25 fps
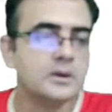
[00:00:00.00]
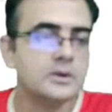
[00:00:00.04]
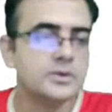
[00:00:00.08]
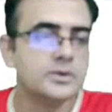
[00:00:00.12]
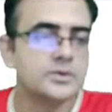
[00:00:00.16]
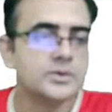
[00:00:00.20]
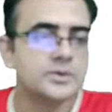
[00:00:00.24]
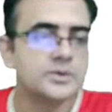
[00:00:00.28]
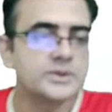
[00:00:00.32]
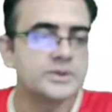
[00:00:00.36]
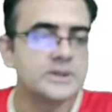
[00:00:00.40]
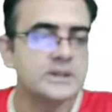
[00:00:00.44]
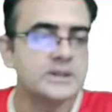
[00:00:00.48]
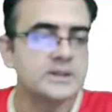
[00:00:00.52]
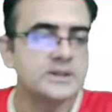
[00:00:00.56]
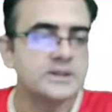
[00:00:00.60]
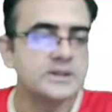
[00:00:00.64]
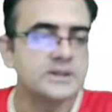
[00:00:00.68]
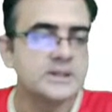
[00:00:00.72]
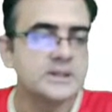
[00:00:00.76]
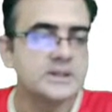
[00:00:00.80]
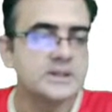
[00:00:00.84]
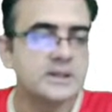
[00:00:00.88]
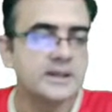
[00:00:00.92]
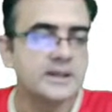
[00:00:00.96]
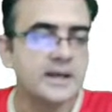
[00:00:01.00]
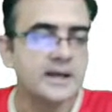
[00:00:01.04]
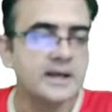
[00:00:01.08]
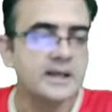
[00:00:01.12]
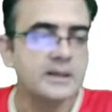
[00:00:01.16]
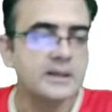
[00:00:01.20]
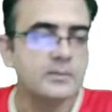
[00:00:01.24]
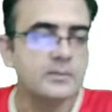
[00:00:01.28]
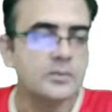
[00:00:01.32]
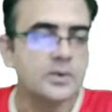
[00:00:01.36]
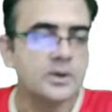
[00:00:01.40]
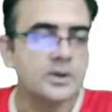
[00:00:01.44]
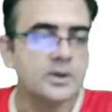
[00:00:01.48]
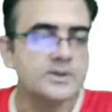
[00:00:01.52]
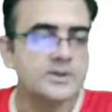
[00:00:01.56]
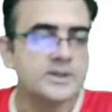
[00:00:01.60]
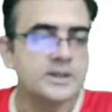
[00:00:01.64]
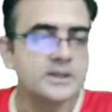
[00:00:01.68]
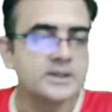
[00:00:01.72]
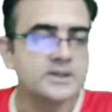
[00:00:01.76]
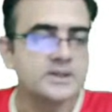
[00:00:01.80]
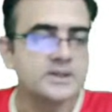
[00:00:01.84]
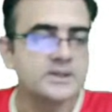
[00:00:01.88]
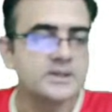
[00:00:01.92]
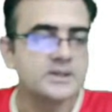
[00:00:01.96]
So see, this is the Tata box
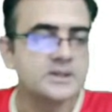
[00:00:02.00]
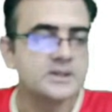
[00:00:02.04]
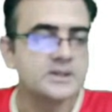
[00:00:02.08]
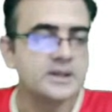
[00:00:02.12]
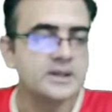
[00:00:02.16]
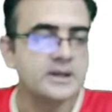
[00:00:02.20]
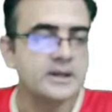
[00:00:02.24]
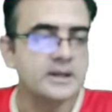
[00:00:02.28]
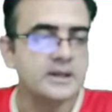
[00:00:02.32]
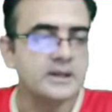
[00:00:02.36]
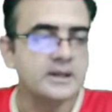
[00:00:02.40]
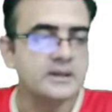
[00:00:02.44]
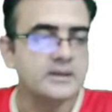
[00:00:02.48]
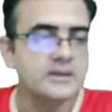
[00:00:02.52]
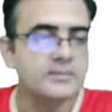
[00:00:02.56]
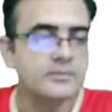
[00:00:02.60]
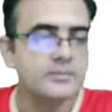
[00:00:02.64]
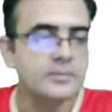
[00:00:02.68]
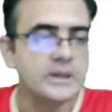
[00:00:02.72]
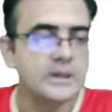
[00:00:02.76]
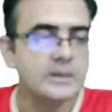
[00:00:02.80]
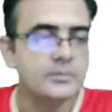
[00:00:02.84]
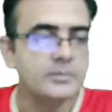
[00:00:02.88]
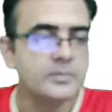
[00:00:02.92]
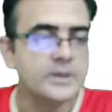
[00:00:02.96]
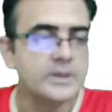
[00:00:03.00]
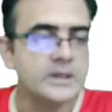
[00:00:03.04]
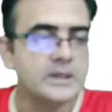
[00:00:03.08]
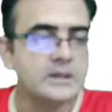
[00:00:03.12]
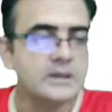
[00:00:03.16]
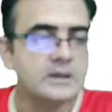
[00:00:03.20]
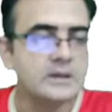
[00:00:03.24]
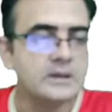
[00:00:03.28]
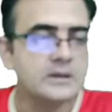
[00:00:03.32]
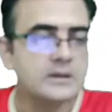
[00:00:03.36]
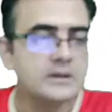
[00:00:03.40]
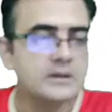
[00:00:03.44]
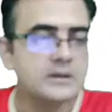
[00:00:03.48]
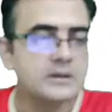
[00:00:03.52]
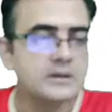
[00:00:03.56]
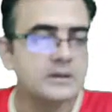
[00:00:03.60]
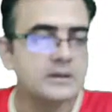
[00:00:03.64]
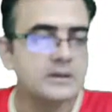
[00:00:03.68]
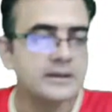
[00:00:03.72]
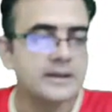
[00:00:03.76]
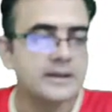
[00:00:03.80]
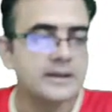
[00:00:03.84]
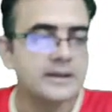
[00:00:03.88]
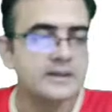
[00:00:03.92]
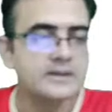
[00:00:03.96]
and this is the TBP,
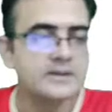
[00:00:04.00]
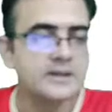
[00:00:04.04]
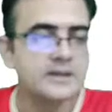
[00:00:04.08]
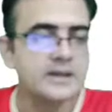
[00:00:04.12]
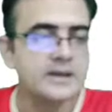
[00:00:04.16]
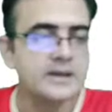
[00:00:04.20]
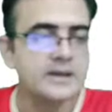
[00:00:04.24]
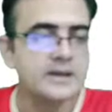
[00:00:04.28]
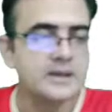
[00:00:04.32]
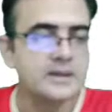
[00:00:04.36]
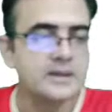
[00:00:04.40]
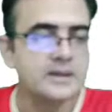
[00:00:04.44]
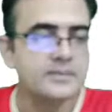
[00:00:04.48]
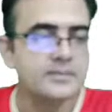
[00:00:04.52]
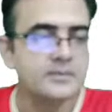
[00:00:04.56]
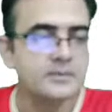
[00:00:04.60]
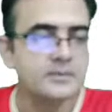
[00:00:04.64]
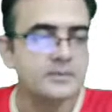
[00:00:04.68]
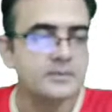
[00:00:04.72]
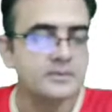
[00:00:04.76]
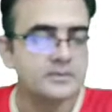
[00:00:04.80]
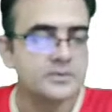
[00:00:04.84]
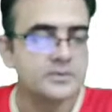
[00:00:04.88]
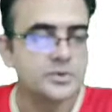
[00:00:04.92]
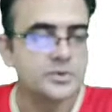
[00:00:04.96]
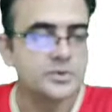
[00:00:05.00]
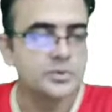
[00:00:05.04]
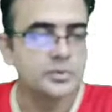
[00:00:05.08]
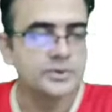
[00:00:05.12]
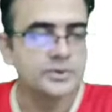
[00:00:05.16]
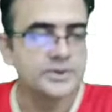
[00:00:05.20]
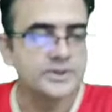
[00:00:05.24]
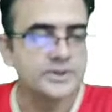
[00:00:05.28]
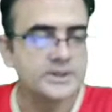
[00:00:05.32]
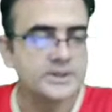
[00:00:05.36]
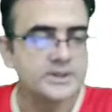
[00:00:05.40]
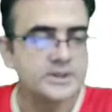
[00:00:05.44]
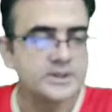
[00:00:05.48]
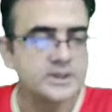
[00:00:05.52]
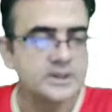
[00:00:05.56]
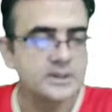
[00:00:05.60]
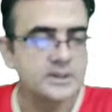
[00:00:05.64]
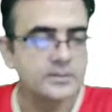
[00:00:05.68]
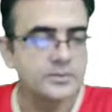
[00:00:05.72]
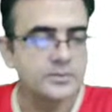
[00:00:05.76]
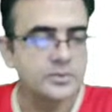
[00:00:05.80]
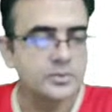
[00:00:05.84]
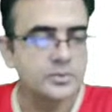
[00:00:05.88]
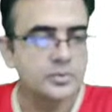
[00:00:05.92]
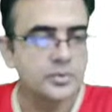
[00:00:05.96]
right? And TF2, this is
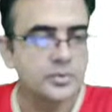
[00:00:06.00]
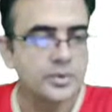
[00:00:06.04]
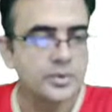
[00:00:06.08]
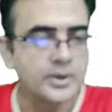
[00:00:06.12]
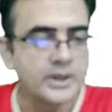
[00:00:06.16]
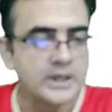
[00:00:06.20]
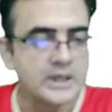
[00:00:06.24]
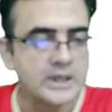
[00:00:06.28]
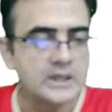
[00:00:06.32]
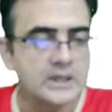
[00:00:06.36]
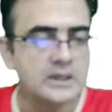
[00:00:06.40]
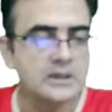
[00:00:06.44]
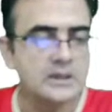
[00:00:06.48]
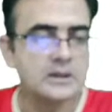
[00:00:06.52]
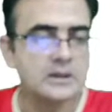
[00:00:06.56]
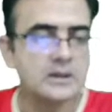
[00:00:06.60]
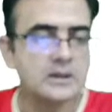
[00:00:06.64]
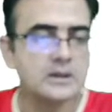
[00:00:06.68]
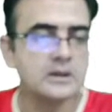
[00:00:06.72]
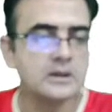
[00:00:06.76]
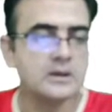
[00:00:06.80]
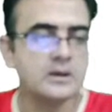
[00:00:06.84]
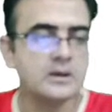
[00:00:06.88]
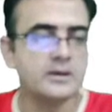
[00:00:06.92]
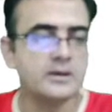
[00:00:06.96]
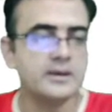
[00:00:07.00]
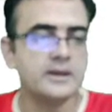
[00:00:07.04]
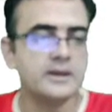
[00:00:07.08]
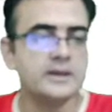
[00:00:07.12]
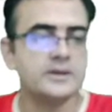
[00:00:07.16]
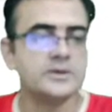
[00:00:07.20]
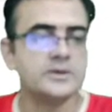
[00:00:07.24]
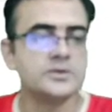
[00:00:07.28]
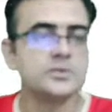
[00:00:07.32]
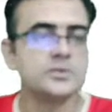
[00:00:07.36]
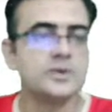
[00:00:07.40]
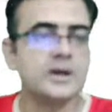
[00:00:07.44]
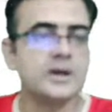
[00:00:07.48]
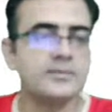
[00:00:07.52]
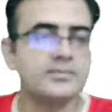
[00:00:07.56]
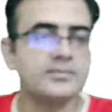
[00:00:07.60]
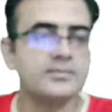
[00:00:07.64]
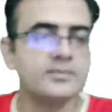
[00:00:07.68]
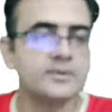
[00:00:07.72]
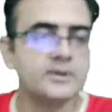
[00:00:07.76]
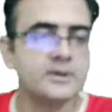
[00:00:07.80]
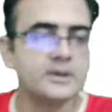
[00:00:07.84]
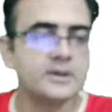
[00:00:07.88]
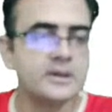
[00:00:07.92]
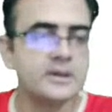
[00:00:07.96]
TF2D, right? So
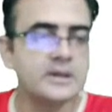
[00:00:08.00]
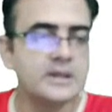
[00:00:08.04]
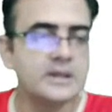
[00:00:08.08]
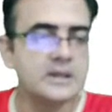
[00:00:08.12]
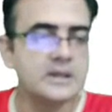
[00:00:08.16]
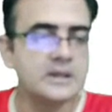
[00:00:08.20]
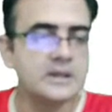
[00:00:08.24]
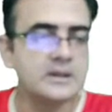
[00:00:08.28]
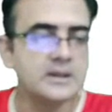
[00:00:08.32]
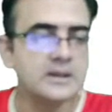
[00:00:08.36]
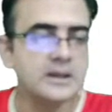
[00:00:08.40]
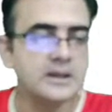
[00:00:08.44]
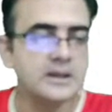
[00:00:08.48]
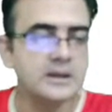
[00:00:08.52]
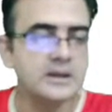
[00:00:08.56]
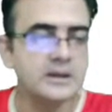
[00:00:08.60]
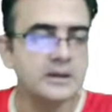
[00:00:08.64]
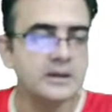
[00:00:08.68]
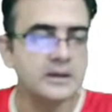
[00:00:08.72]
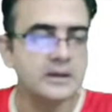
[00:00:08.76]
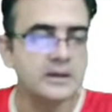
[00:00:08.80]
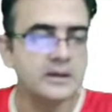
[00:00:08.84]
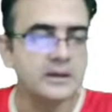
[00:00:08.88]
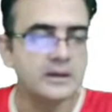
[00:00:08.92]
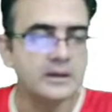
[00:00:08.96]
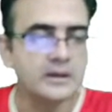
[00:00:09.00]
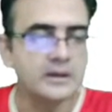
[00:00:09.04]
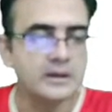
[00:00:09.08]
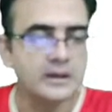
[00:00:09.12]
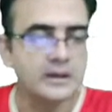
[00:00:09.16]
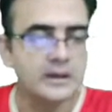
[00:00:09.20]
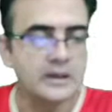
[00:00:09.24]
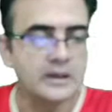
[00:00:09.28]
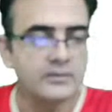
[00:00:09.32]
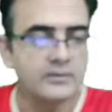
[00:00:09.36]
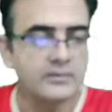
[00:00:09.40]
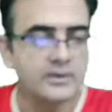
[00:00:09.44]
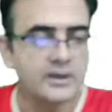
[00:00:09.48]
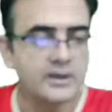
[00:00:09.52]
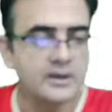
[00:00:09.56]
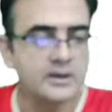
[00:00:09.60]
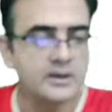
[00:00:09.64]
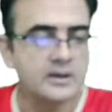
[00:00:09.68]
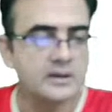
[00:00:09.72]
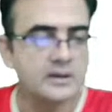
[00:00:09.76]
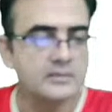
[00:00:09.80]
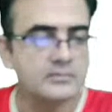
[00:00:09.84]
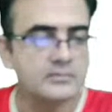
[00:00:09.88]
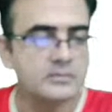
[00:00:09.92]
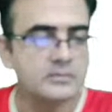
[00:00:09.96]
after D, then A will
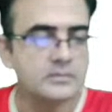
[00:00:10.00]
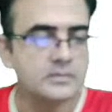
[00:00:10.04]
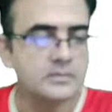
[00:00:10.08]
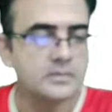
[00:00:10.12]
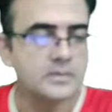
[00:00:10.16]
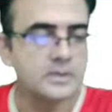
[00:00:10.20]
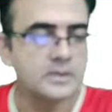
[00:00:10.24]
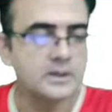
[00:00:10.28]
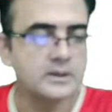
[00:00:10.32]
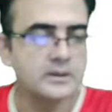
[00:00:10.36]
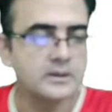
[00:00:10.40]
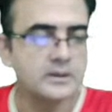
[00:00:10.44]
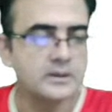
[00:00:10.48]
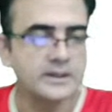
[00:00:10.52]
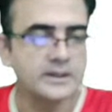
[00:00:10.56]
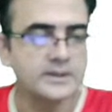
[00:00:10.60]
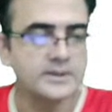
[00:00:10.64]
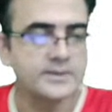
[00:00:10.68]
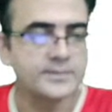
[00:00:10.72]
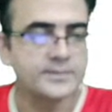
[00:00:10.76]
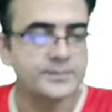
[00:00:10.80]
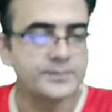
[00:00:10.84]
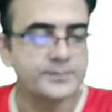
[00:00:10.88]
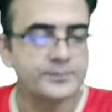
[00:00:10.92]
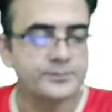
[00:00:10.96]
come, right?